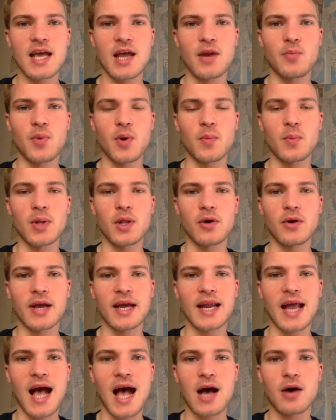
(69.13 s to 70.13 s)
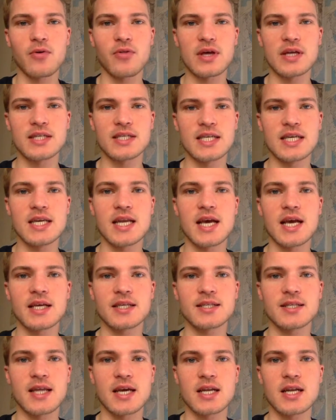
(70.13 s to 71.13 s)
and when we look at how that DNA
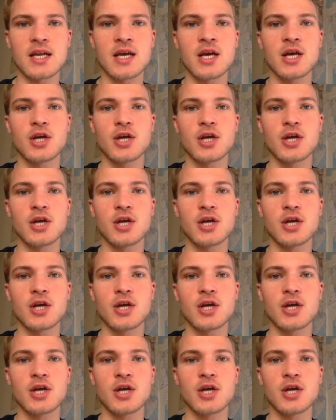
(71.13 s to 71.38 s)
is then